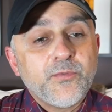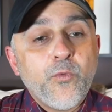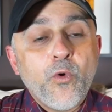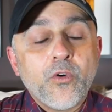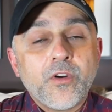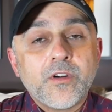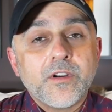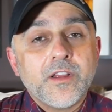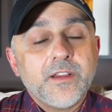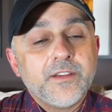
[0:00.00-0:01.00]

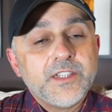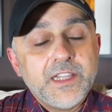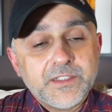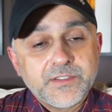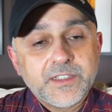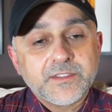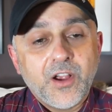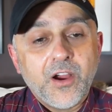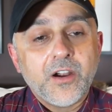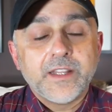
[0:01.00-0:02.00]
for Leder six
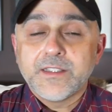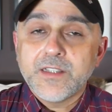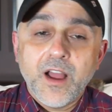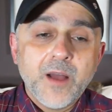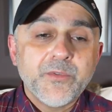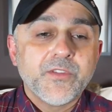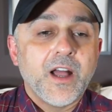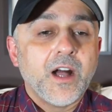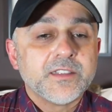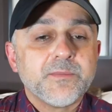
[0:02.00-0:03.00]
are at the top, you've
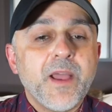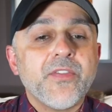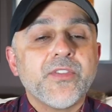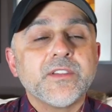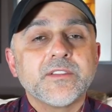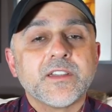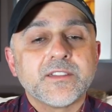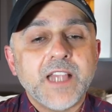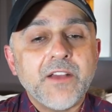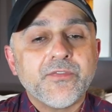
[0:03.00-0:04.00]
got osmanthus,
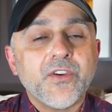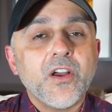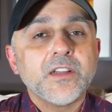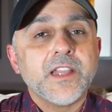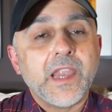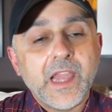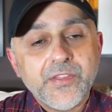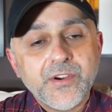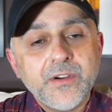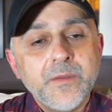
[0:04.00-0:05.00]
saffron, and
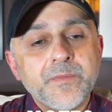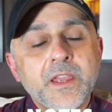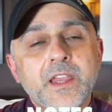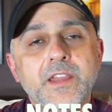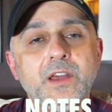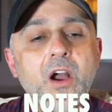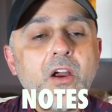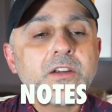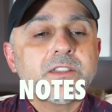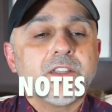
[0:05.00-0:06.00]
leather. In the
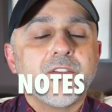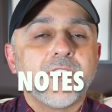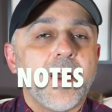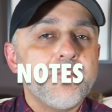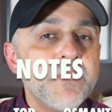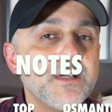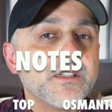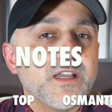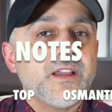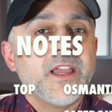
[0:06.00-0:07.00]
heart, you've got
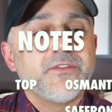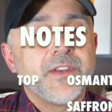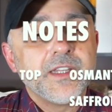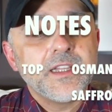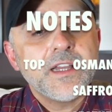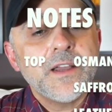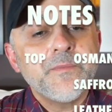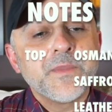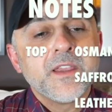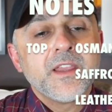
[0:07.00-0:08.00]
milk and
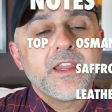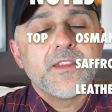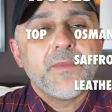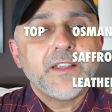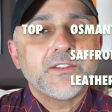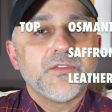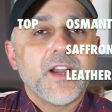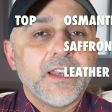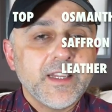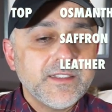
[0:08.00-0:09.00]
vanilla. In the base, you've
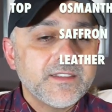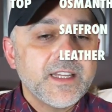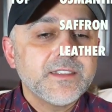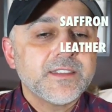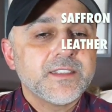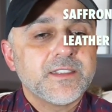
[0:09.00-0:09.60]
got incense and